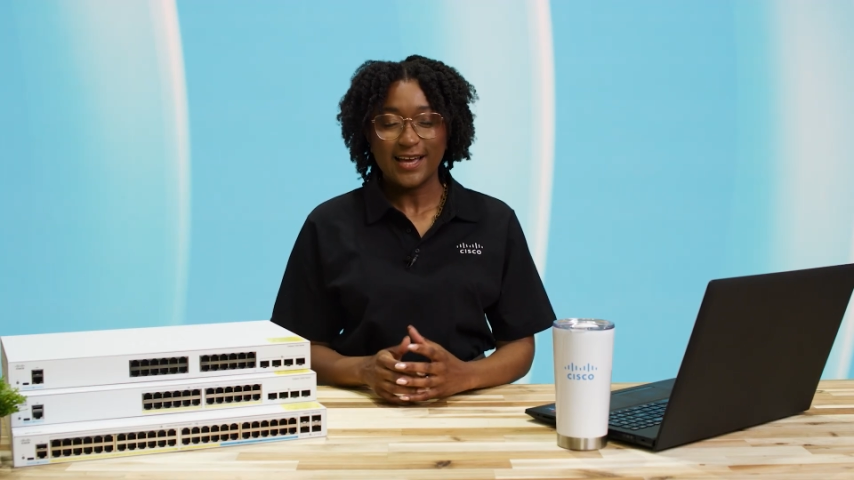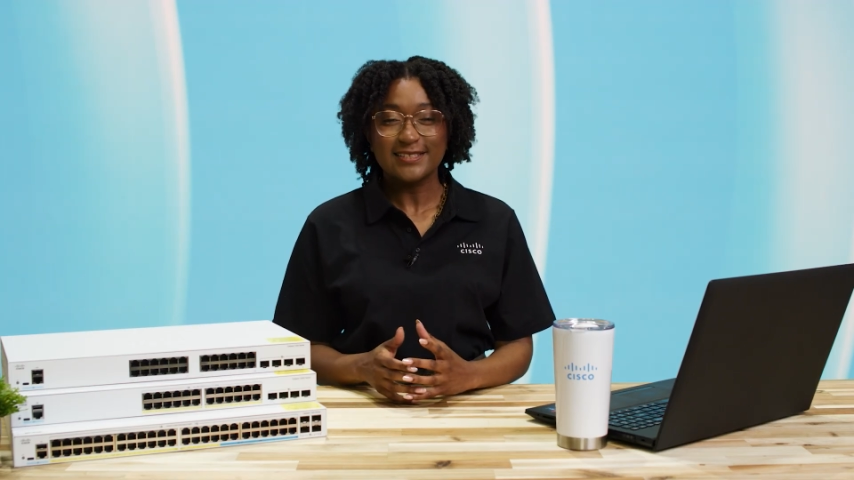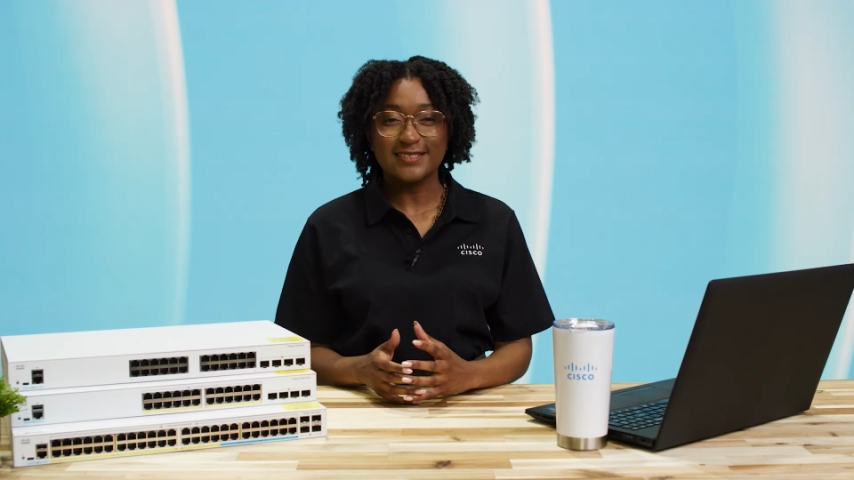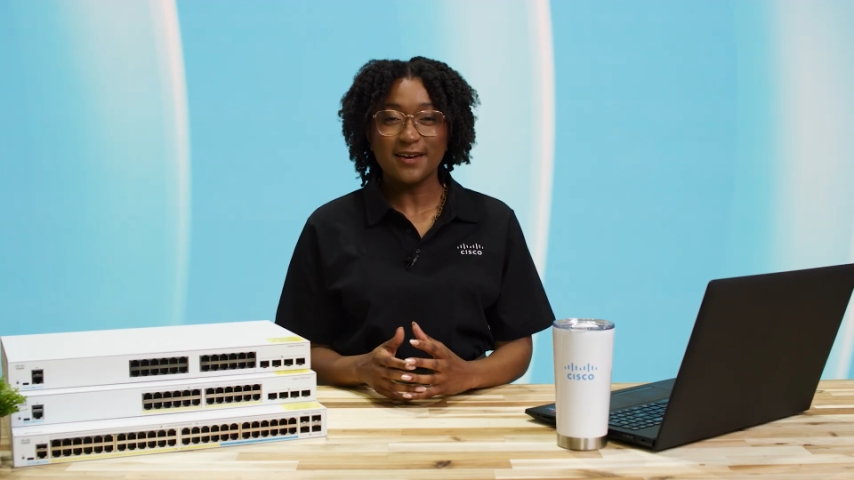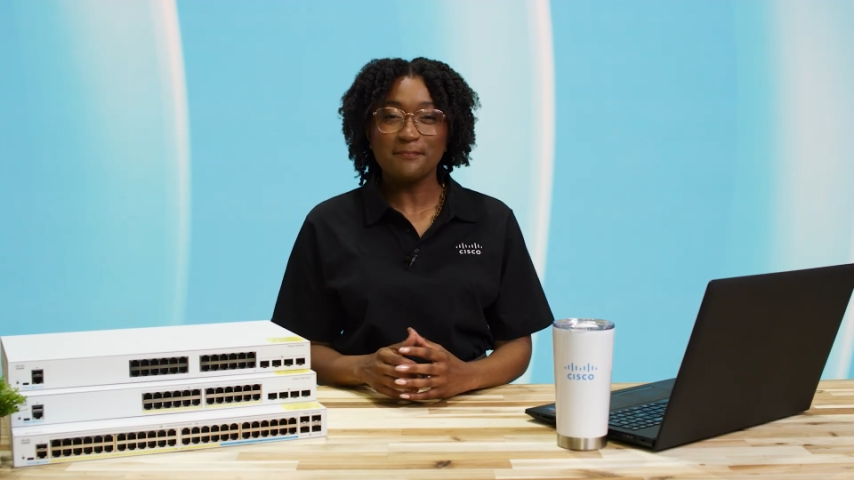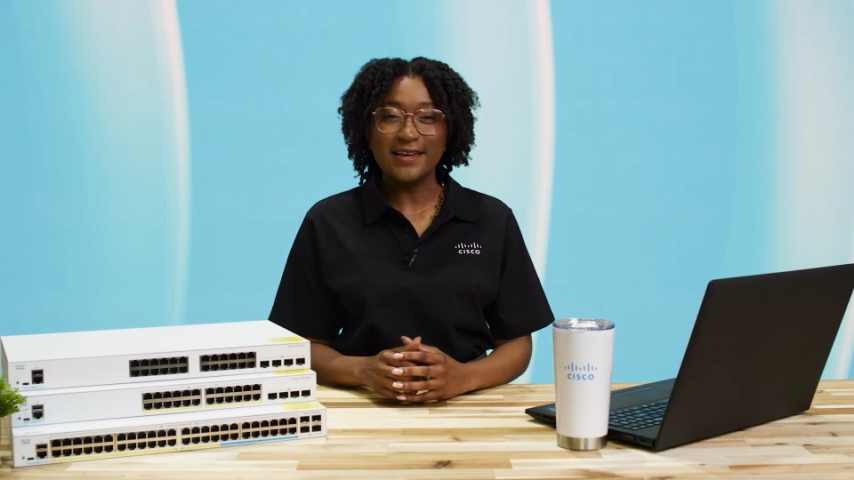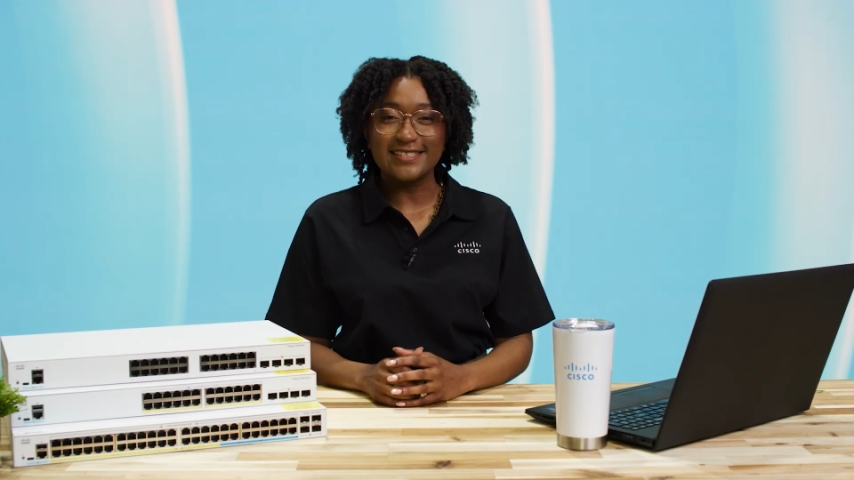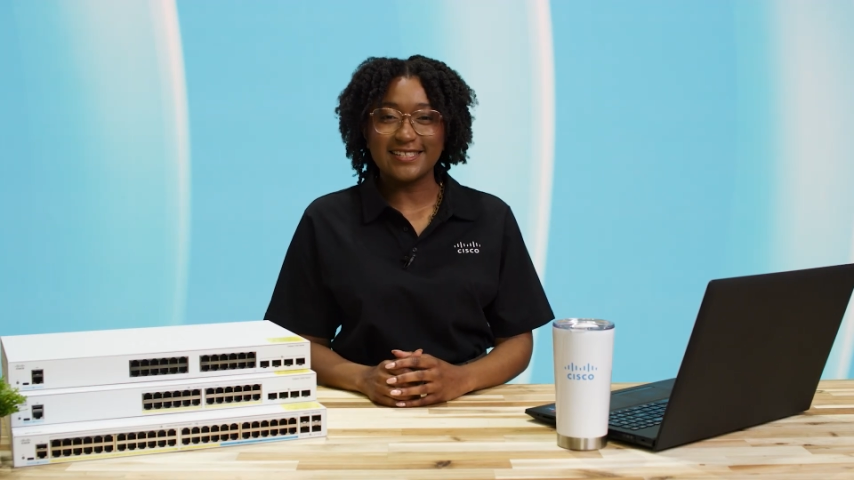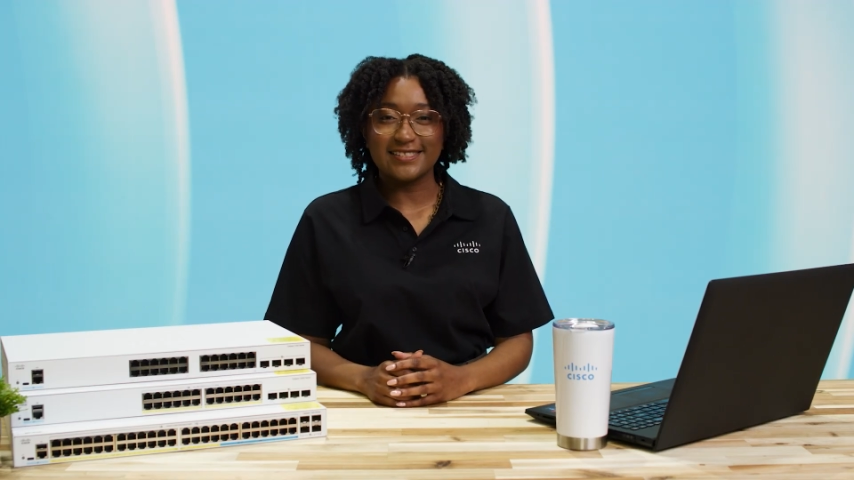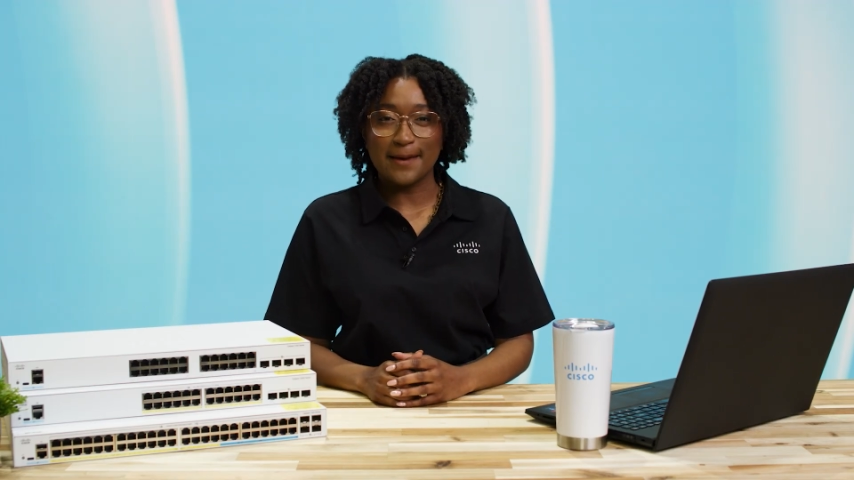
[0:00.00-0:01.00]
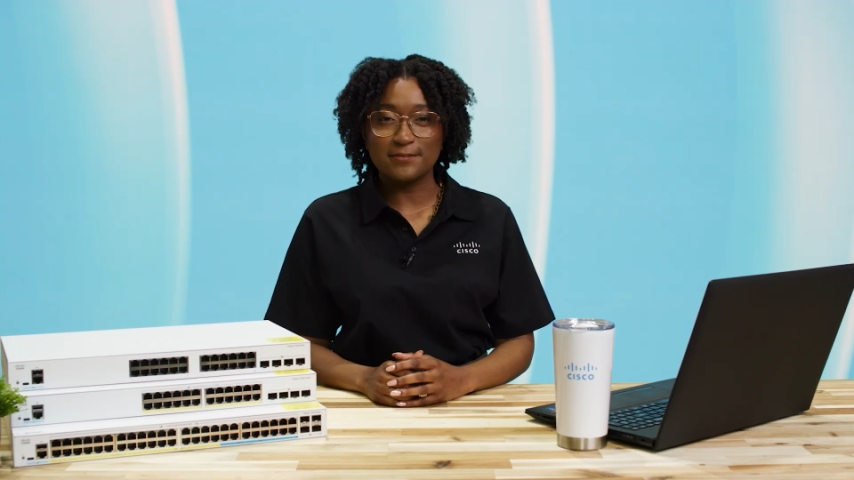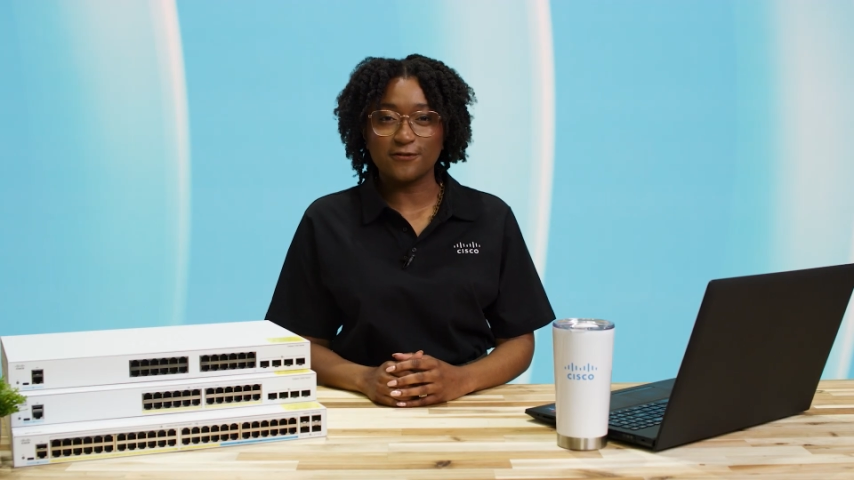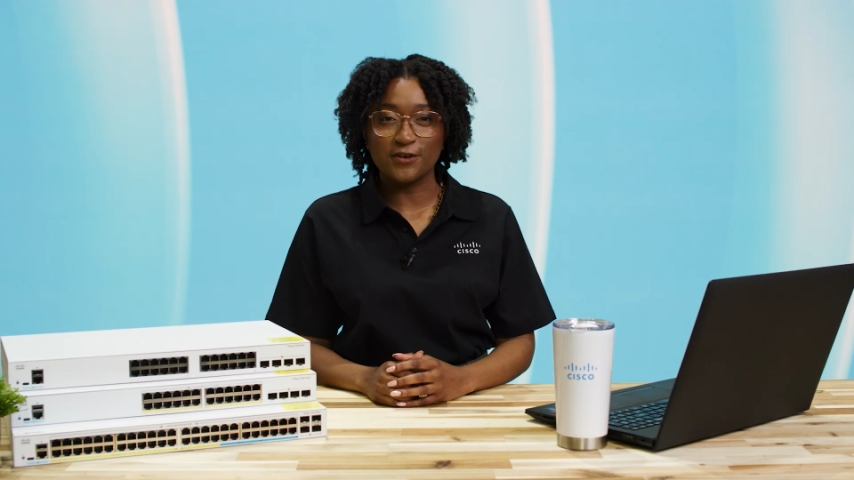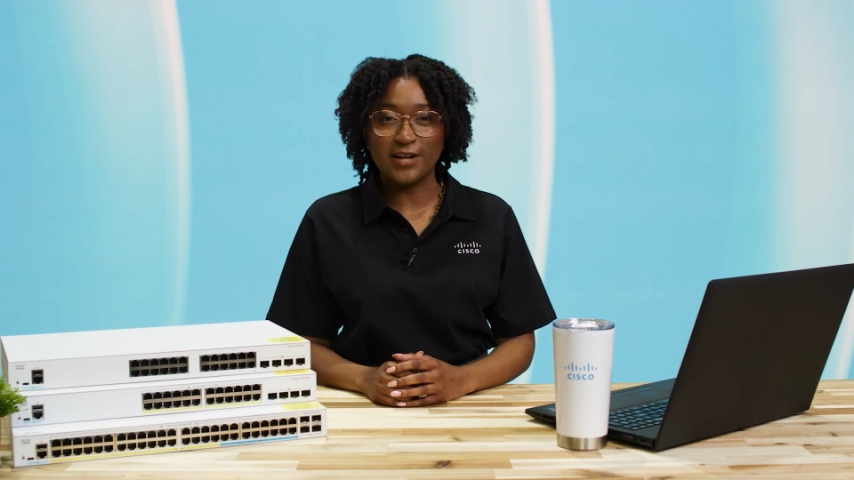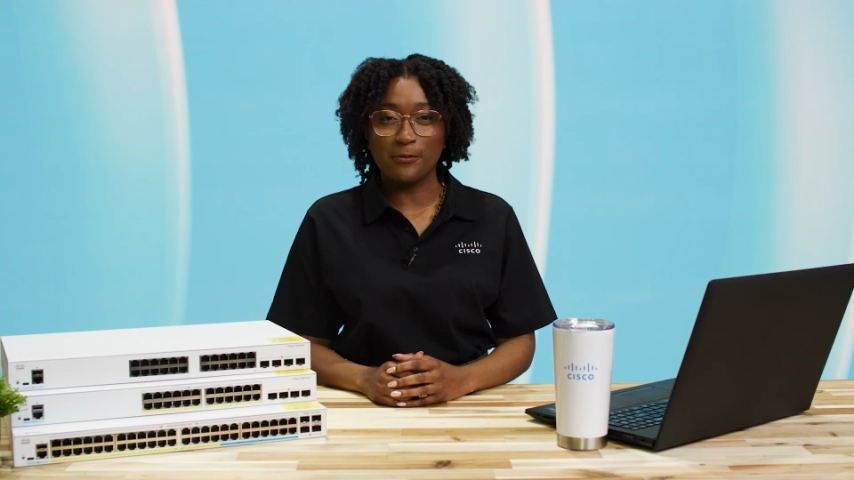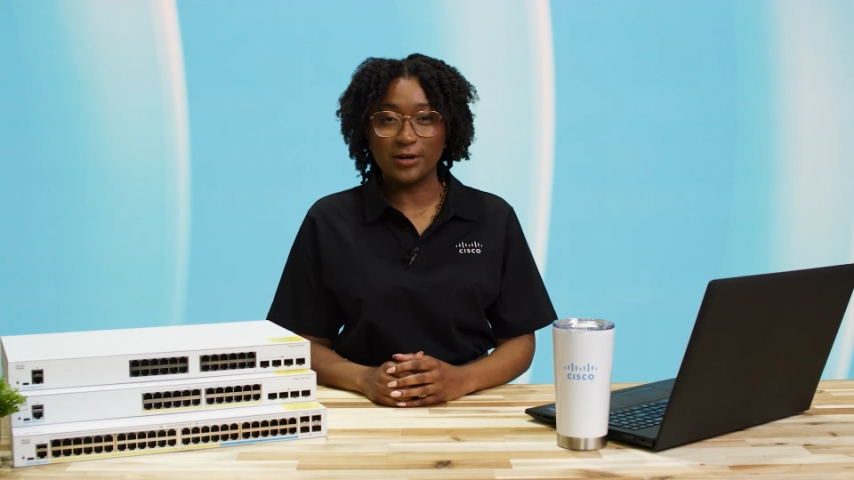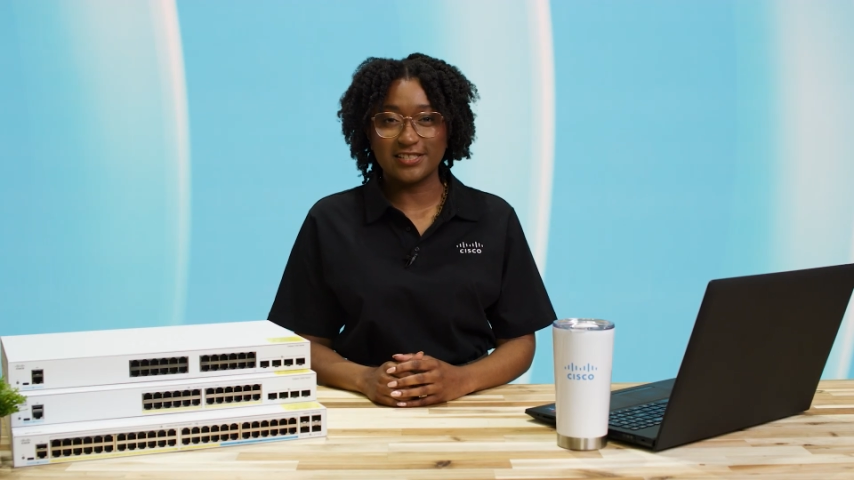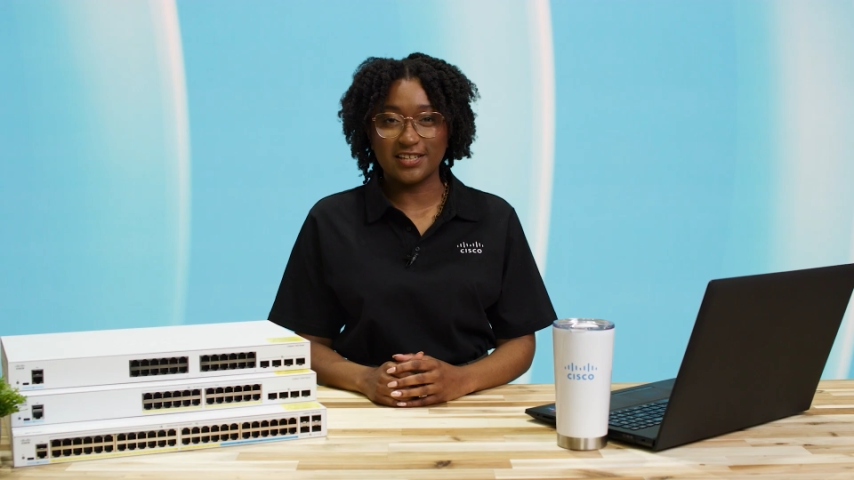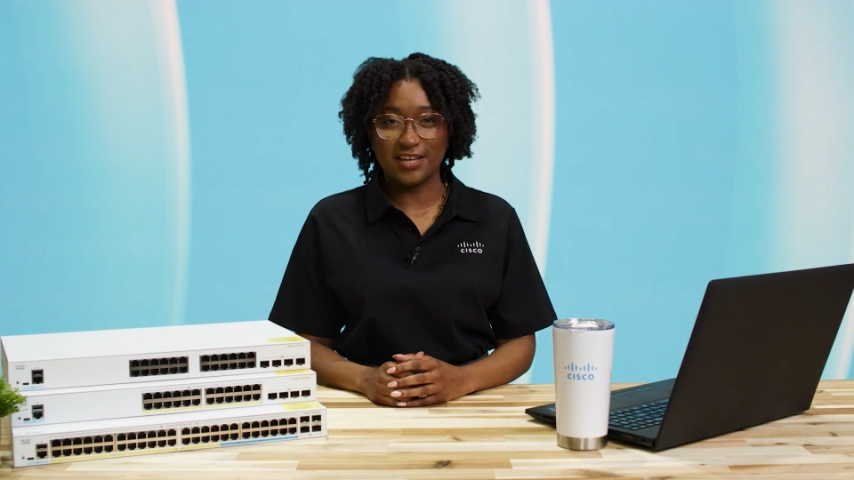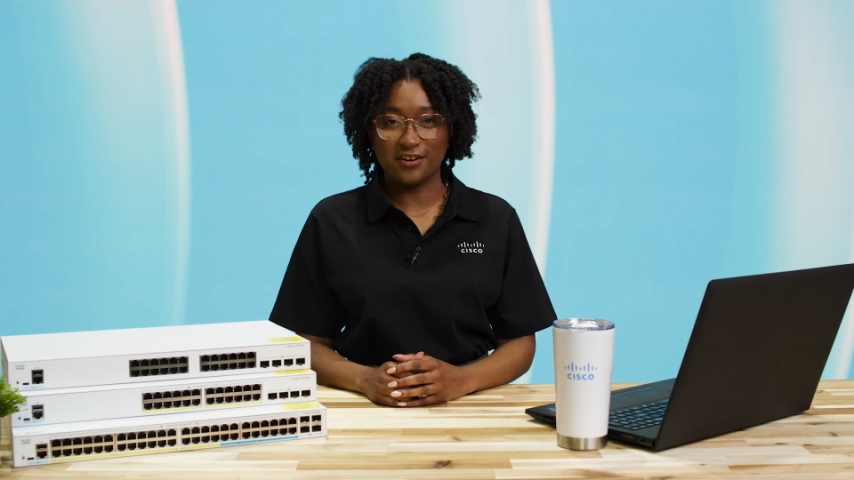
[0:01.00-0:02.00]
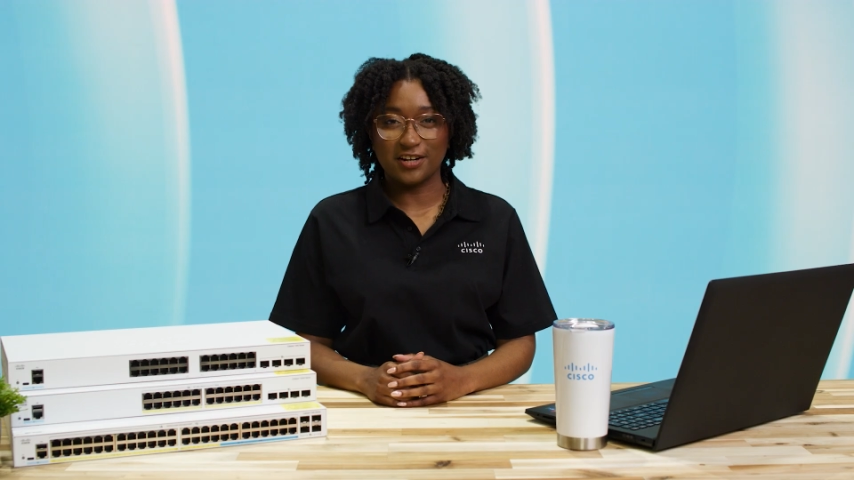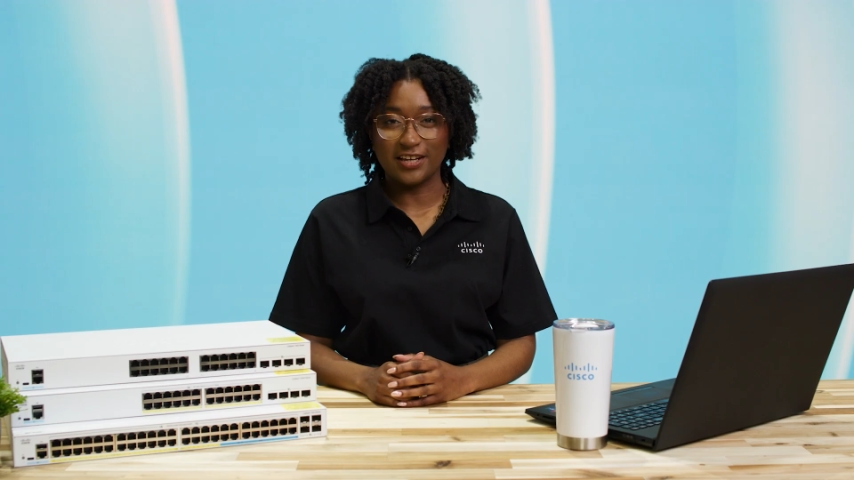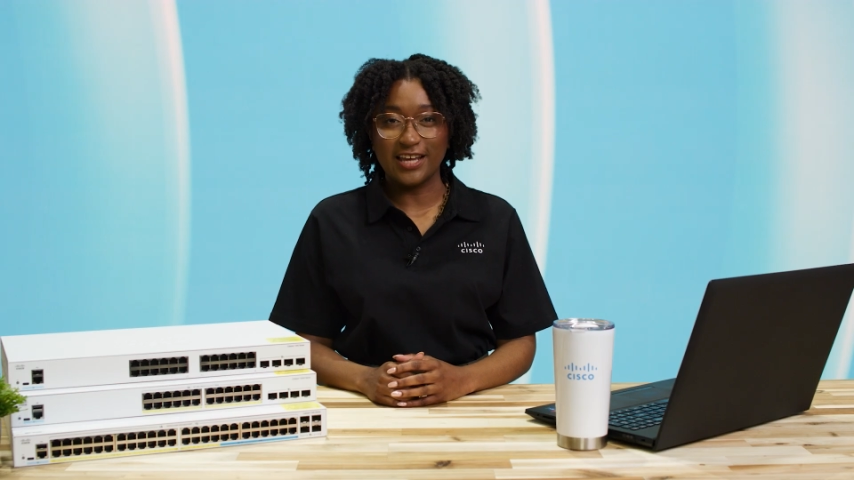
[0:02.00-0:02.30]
Some basic steps for network security